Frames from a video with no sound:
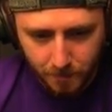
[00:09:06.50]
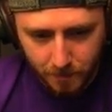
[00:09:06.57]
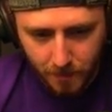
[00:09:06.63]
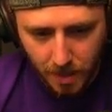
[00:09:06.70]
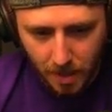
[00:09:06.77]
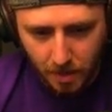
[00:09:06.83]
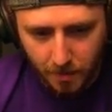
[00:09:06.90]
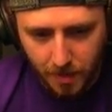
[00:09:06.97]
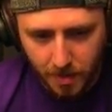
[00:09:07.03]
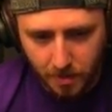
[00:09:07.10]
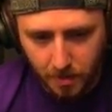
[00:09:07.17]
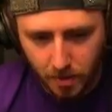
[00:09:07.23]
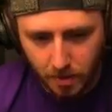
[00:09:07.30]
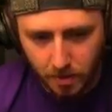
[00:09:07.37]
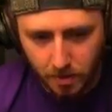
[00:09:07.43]
Not on my
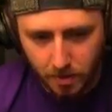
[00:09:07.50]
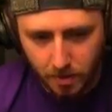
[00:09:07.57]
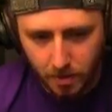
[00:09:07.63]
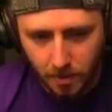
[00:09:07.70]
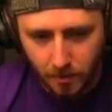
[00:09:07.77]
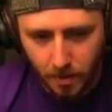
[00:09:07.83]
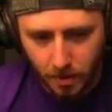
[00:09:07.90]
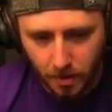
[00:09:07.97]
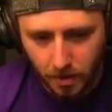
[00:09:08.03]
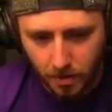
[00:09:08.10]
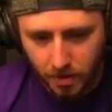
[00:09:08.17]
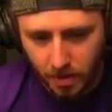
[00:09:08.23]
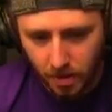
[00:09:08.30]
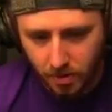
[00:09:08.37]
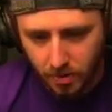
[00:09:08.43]
screen. You have your
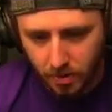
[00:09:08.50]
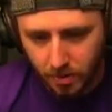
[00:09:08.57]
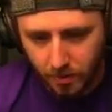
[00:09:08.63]
scar's on your